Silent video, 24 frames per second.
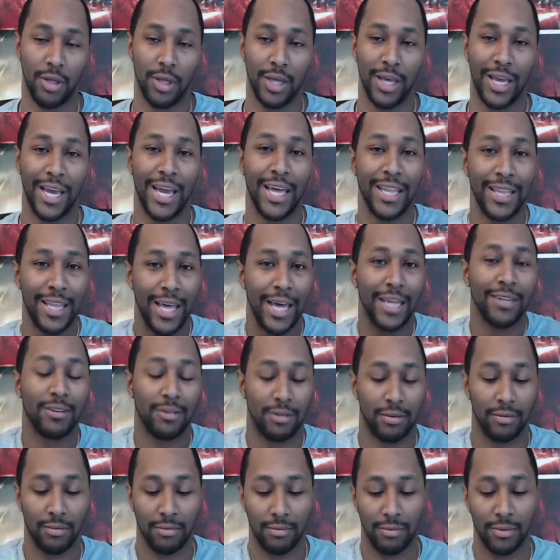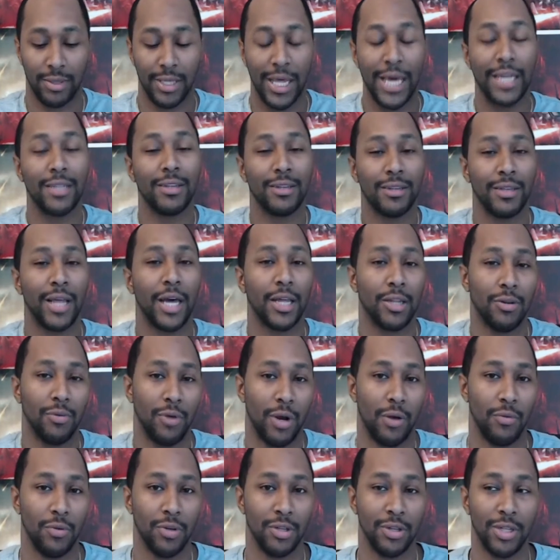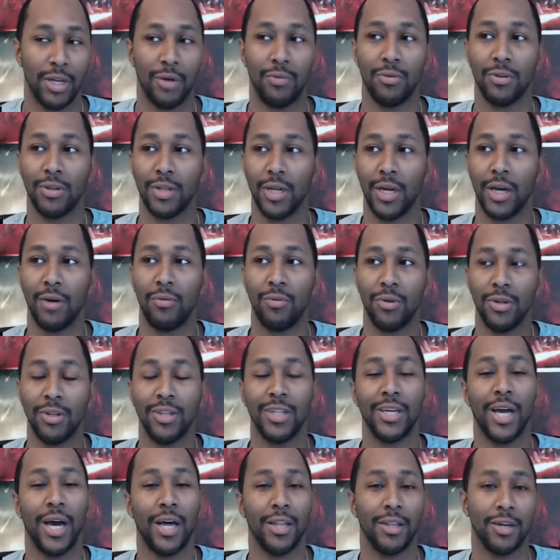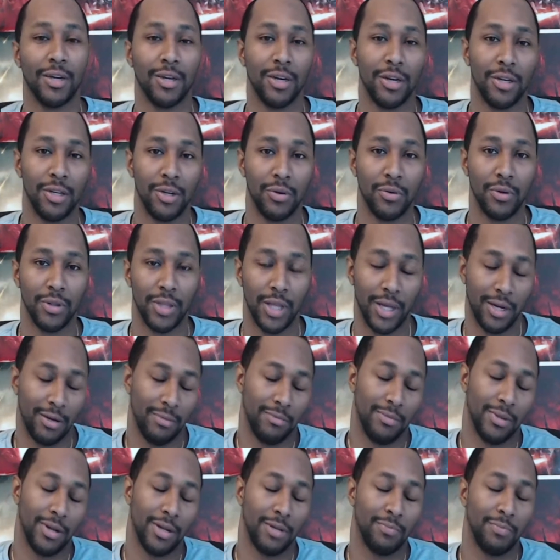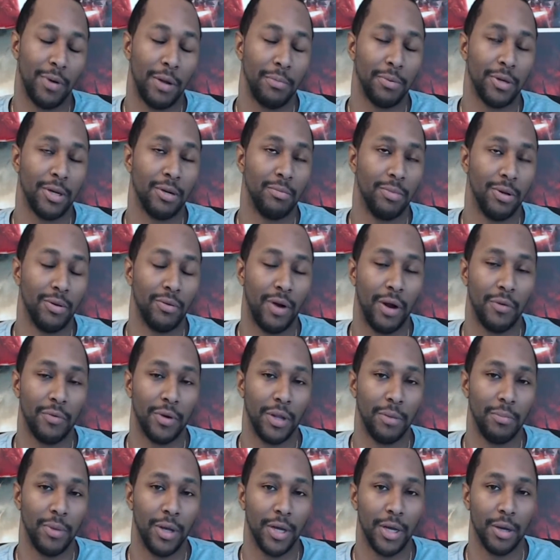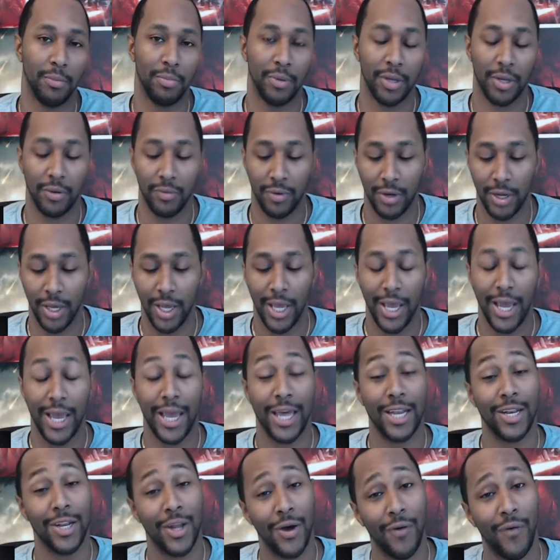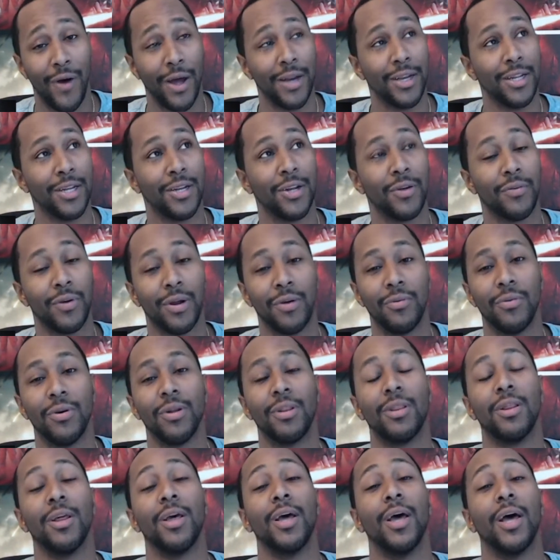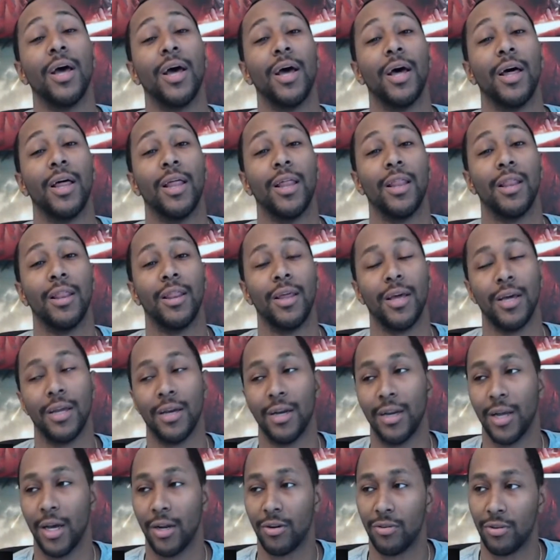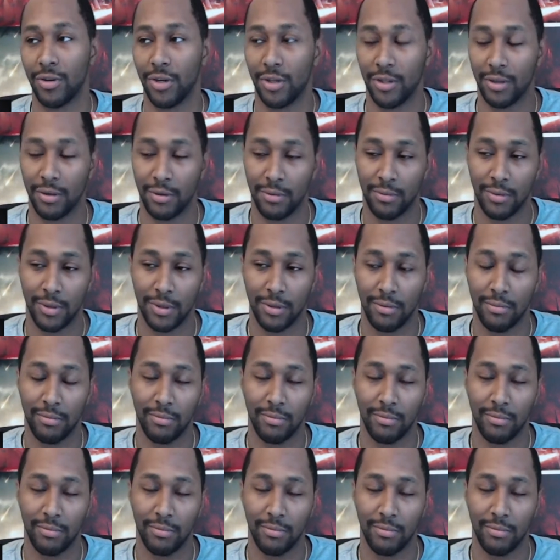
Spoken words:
And that's exactly what I want to see. I want to see how they're going to deal with that. And that's probably going to be right when they make up anyway. And no, I didn't agree with the end of that trailer with,